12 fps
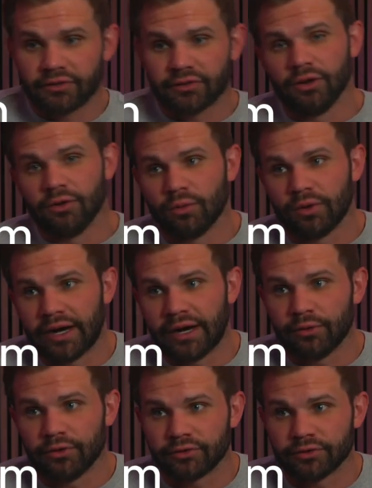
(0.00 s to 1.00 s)
So when I
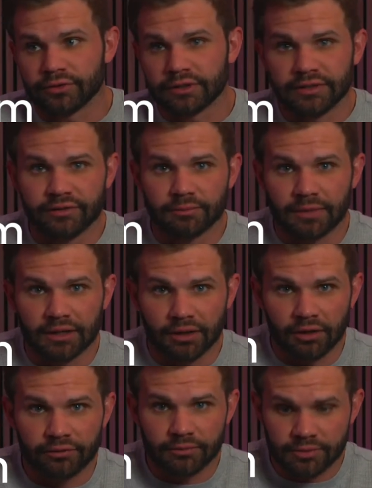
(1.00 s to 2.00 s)
was leaving my
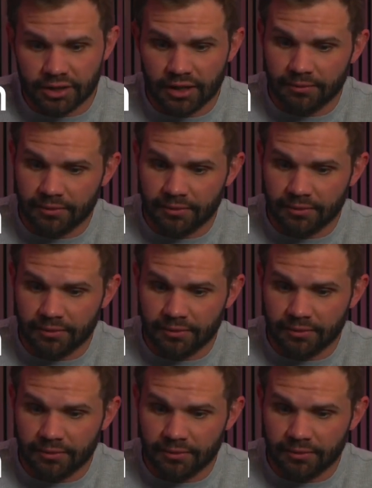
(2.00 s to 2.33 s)
law firm job,